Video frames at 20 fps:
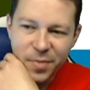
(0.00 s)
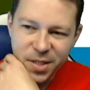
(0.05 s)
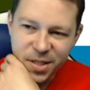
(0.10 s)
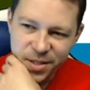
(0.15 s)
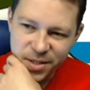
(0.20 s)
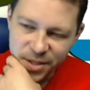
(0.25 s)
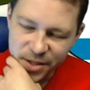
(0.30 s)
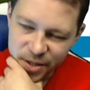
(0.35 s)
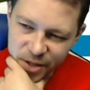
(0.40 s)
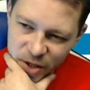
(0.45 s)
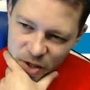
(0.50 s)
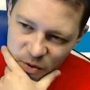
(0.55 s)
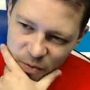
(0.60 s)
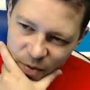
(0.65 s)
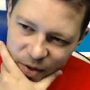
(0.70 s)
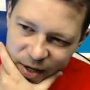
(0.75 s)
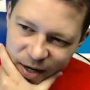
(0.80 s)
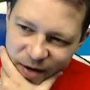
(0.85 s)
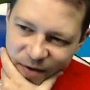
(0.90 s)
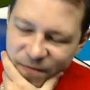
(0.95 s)
is a cue
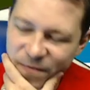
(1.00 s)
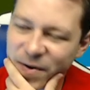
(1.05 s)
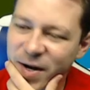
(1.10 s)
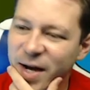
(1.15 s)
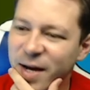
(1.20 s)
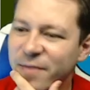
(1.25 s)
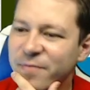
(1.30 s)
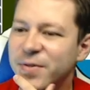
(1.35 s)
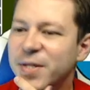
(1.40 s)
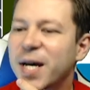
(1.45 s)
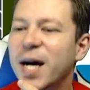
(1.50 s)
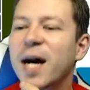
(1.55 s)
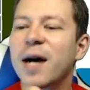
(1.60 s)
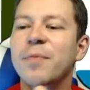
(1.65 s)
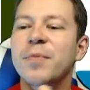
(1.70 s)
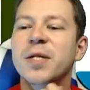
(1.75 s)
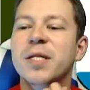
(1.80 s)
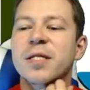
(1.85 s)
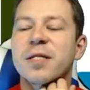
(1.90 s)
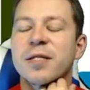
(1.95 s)
bid and five
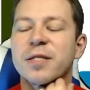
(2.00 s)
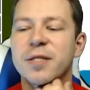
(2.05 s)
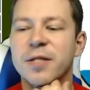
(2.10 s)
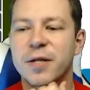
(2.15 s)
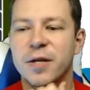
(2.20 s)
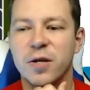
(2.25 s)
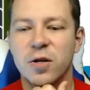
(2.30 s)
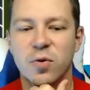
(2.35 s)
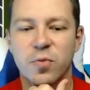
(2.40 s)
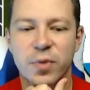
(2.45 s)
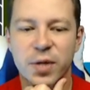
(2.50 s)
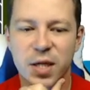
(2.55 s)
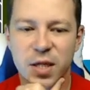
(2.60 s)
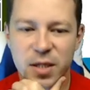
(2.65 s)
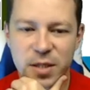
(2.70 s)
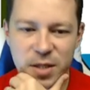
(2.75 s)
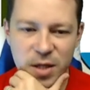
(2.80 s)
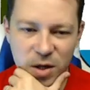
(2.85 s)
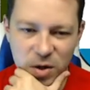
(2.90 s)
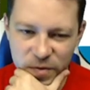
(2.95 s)
diamonds is a cue bid.
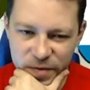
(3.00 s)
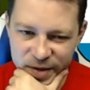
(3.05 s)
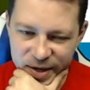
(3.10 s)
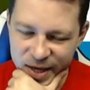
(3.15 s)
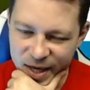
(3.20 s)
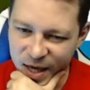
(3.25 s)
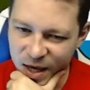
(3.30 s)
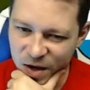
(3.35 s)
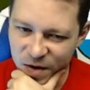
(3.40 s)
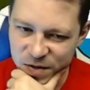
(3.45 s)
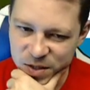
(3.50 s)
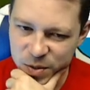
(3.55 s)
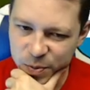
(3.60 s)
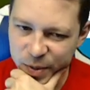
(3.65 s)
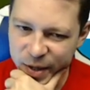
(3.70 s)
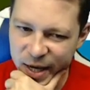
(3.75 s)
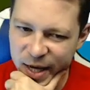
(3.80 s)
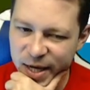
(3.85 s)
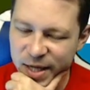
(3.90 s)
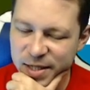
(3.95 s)
So the king of
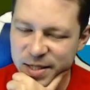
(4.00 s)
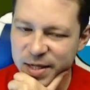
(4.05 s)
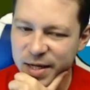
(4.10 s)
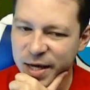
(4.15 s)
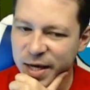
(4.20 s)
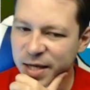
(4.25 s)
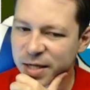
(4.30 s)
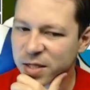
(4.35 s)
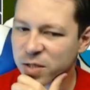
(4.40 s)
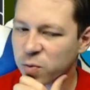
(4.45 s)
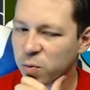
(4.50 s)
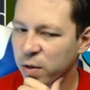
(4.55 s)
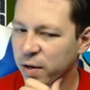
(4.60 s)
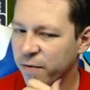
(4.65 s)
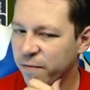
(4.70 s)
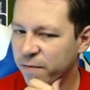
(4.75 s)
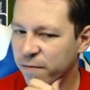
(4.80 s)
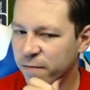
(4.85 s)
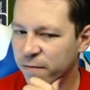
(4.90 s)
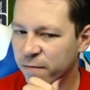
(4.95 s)
spades is with